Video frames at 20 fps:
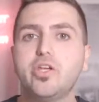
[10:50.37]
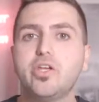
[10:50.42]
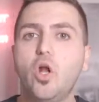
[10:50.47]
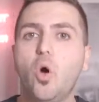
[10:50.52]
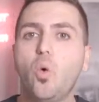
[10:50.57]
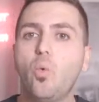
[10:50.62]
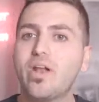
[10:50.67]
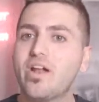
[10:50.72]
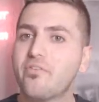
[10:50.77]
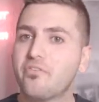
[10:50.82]

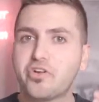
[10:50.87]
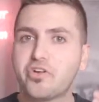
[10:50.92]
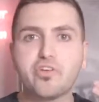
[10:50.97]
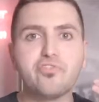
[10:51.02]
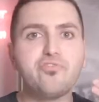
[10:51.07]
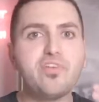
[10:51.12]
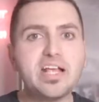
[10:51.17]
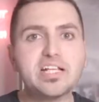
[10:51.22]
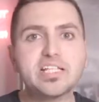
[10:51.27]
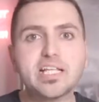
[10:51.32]
Whatever
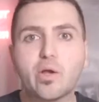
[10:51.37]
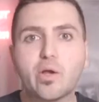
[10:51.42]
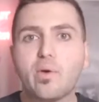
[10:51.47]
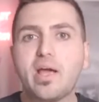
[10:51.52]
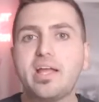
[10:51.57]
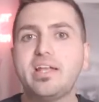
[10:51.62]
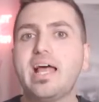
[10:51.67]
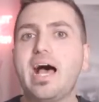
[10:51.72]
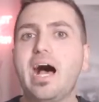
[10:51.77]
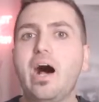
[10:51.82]
you're facing
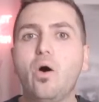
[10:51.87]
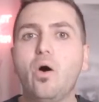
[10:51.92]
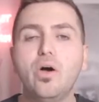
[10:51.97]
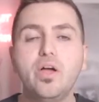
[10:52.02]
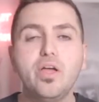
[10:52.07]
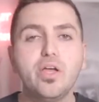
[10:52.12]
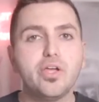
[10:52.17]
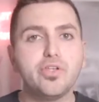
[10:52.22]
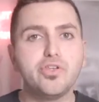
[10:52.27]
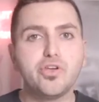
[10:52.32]
right
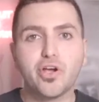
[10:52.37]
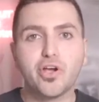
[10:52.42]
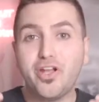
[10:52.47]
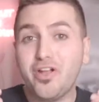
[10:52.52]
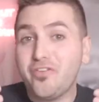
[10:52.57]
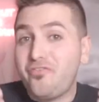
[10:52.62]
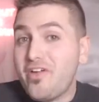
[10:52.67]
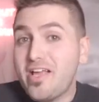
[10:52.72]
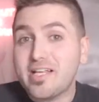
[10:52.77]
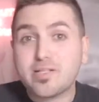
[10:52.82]
now, you're
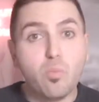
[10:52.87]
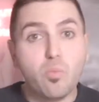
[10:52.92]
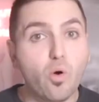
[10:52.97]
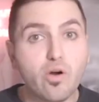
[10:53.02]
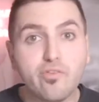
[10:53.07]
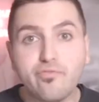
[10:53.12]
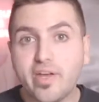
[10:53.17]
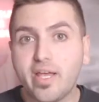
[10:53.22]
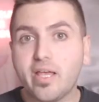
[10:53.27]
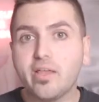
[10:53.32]
going to face
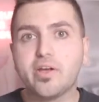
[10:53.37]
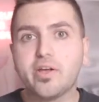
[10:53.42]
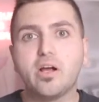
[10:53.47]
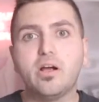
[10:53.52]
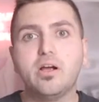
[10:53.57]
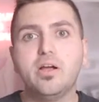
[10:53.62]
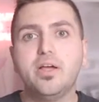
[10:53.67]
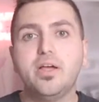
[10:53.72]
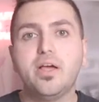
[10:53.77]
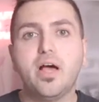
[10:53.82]
more
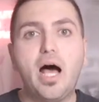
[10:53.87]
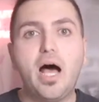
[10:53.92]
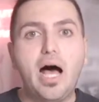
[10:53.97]
failure.